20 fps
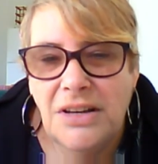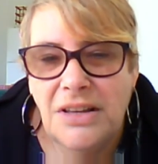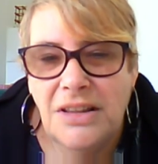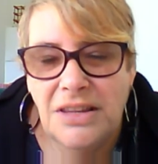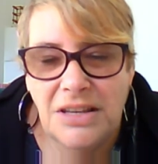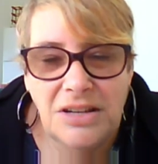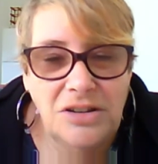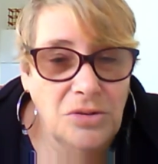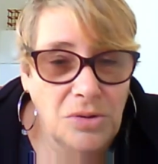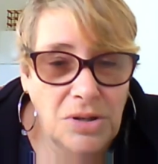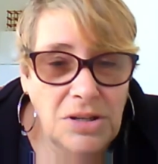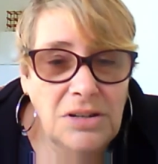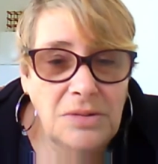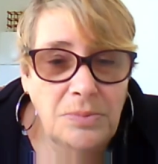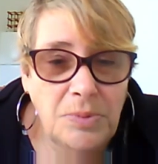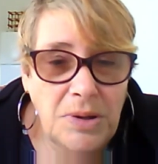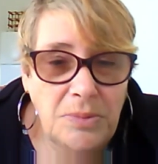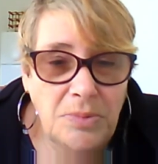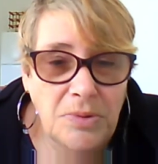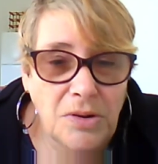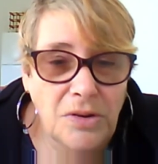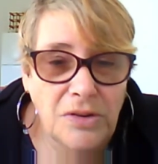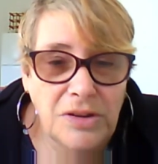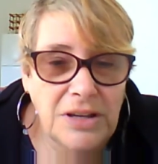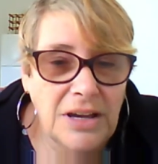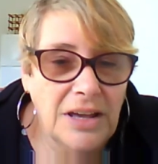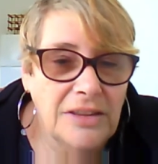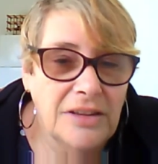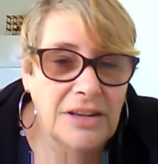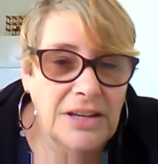they're doing to people on the
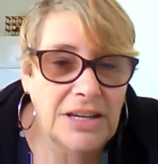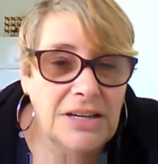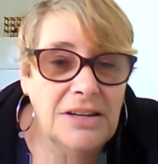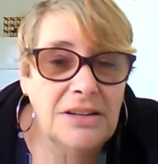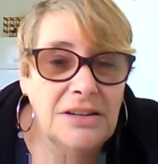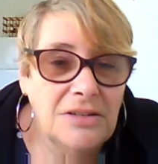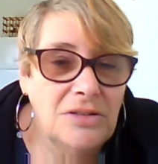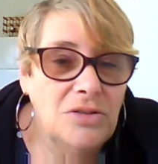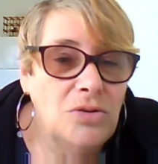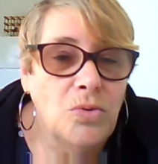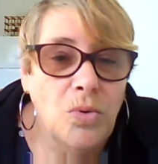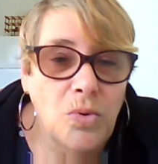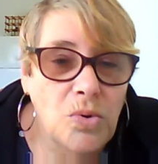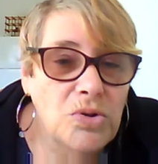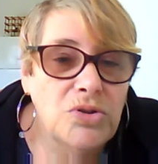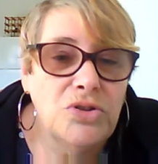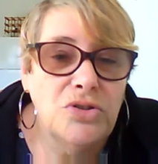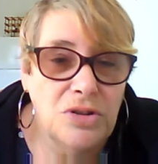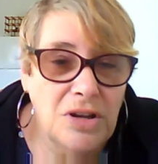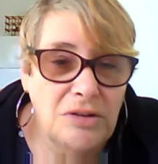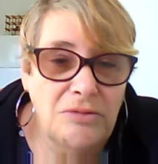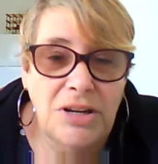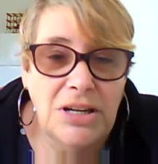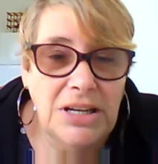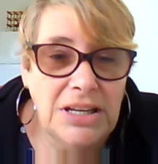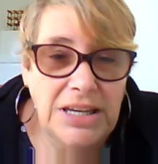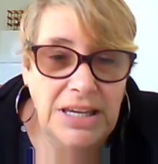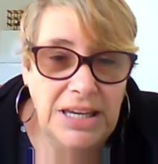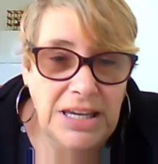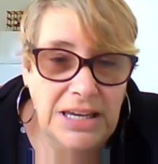other end, nor do they really
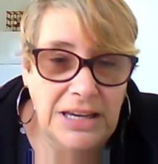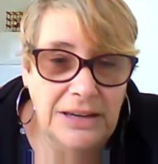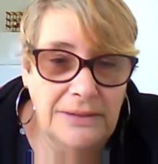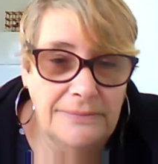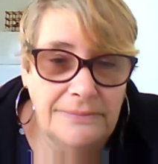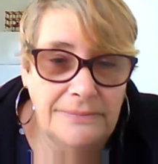care.